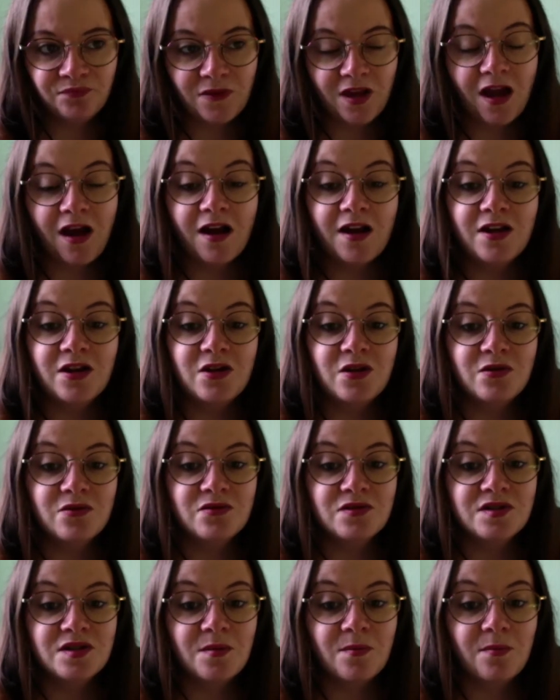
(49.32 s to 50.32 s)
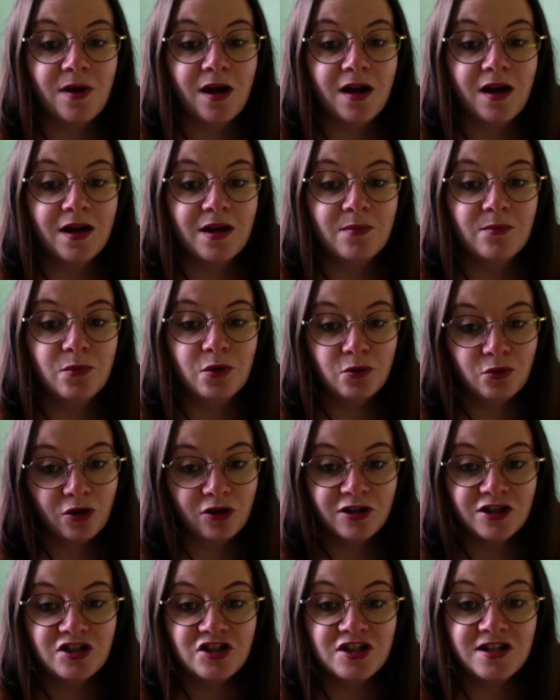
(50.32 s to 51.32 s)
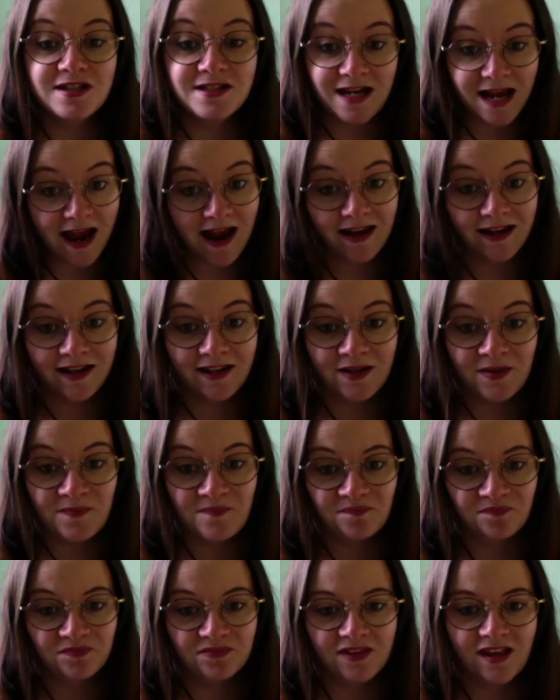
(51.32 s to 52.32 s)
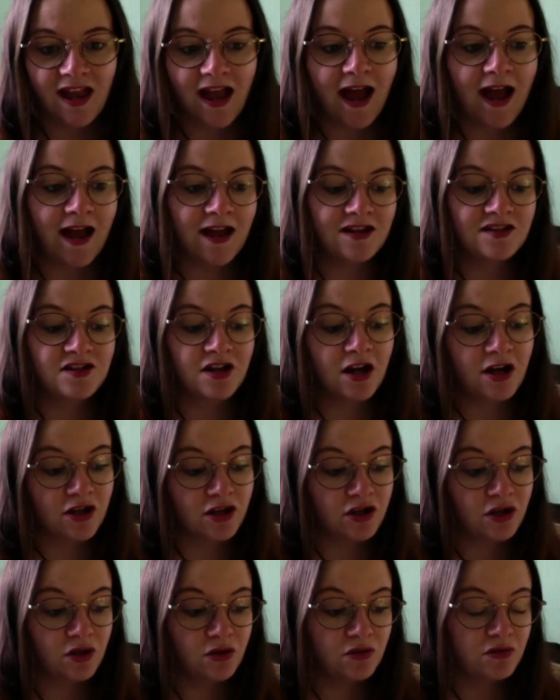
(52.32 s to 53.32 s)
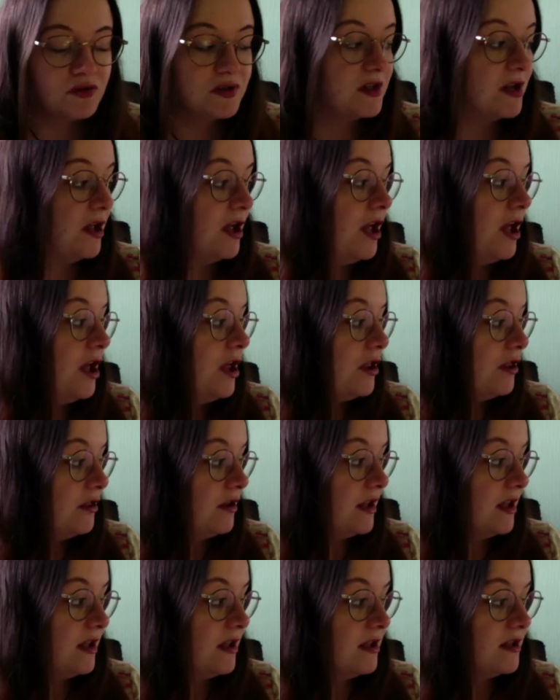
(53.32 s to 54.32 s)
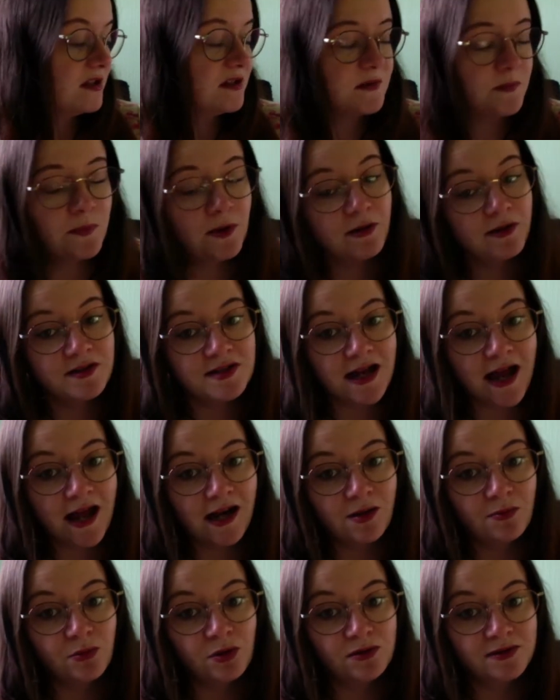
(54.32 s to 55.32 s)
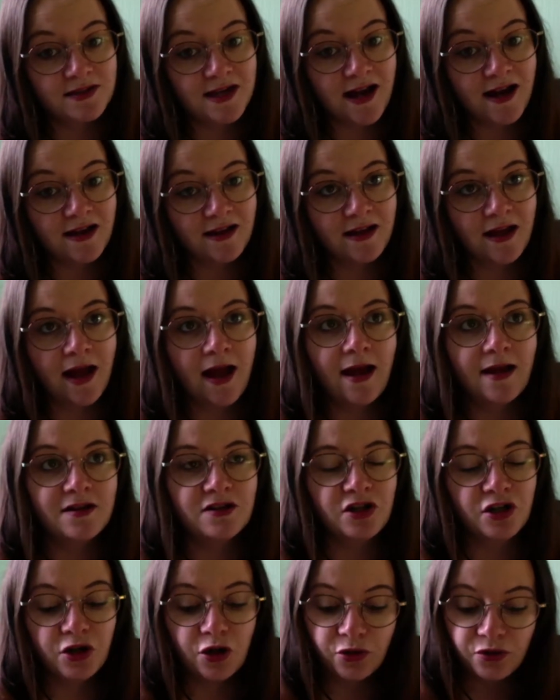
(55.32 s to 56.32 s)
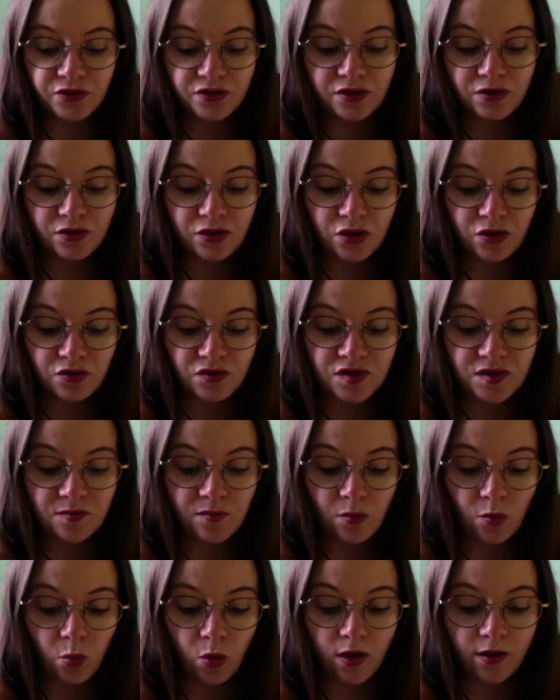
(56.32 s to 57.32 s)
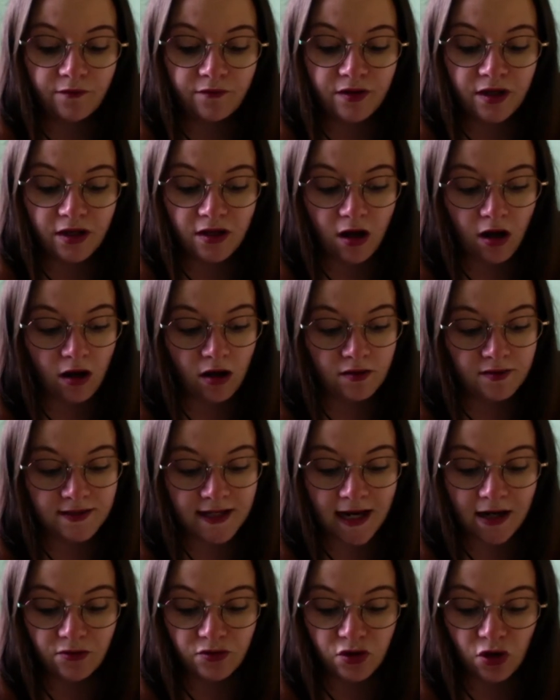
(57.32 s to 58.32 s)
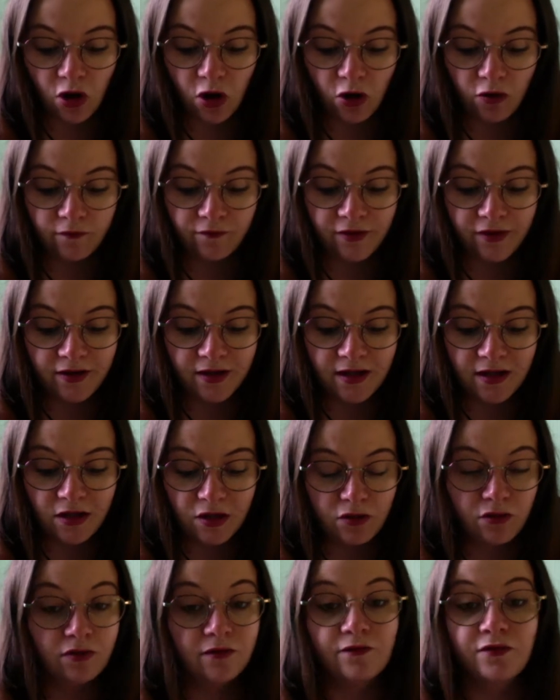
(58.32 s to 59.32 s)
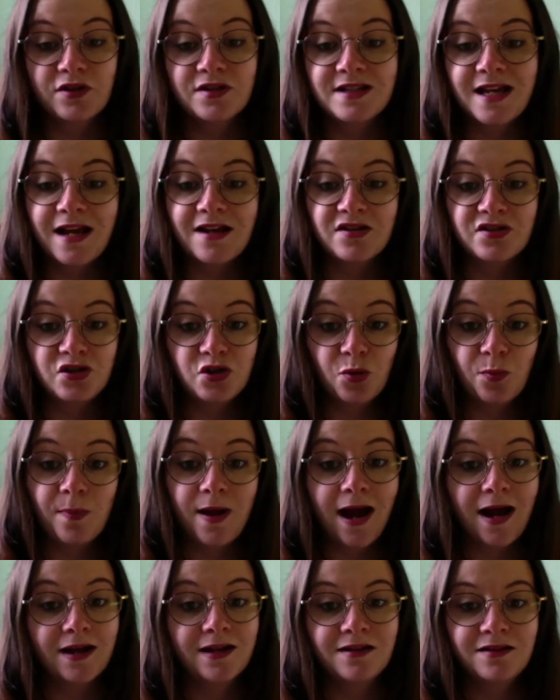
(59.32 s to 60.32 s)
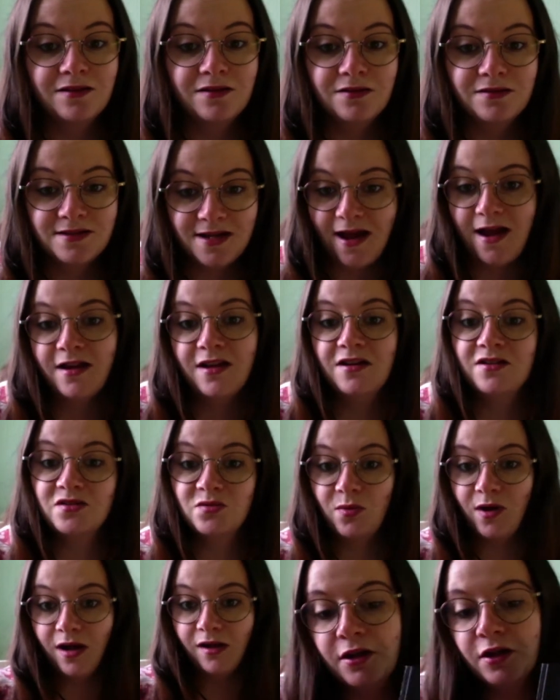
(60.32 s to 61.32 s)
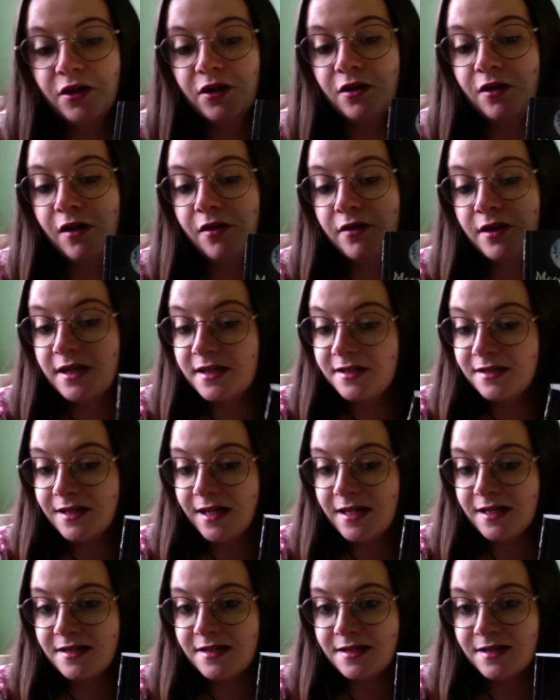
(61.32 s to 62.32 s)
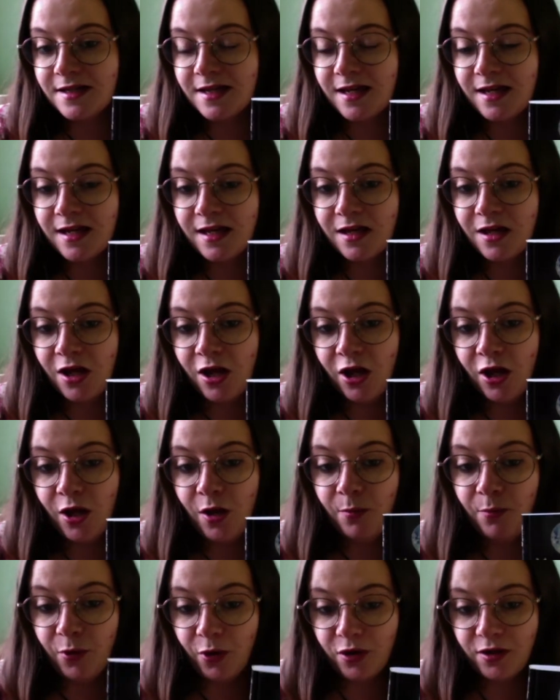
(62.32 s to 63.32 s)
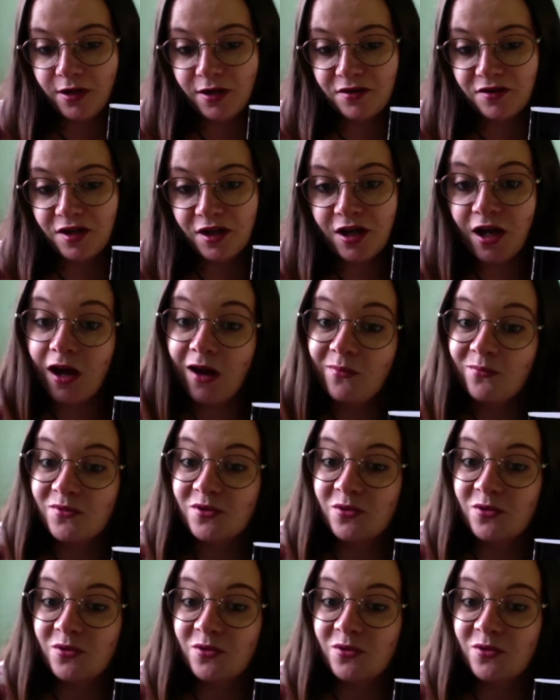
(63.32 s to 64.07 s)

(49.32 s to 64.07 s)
I used my Moonology deck and I used the Spirit Animal deck and I also used one of the cards out of the Universe Has Your Back deck as well. This is the booklet that comes